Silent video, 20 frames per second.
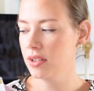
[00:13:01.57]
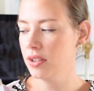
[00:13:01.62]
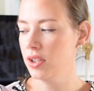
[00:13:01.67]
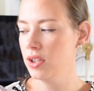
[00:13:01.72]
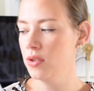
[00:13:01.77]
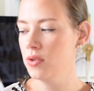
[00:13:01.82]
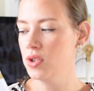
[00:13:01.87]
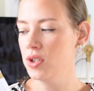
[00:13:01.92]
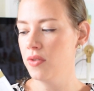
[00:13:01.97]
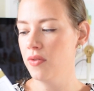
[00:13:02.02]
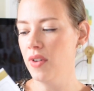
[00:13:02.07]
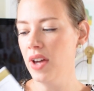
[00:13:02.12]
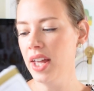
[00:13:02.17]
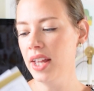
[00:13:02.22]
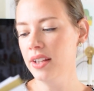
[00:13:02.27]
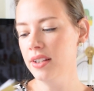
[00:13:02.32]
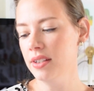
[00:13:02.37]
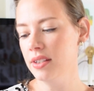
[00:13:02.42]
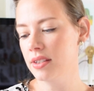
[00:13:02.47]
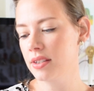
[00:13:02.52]
huge
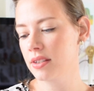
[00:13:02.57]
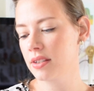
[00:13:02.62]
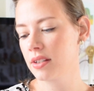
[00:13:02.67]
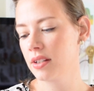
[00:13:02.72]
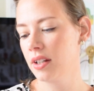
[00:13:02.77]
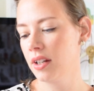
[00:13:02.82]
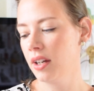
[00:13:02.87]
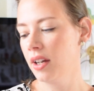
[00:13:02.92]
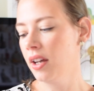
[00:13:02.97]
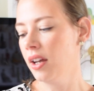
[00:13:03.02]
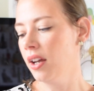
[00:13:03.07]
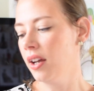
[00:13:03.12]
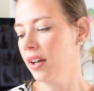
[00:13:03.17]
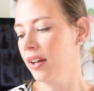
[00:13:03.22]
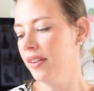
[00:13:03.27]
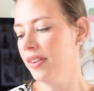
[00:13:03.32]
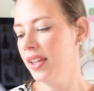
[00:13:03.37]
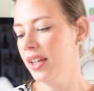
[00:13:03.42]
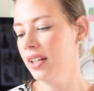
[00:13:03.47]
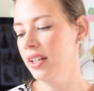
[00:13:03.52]
events.
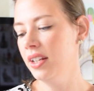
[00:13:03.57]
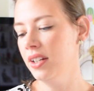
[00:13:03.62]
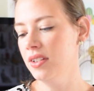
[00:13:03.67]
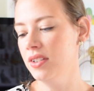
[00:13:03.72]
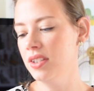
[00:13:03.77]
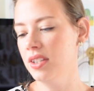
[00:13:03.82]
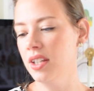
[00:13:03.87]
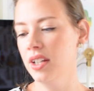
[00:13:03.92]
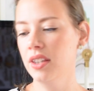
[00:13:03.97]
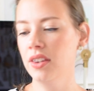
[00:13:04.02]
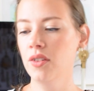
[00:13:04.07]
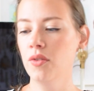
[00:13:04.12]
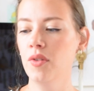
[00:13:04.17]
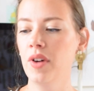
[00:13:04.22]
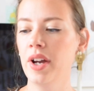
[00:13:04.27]
And then here's like the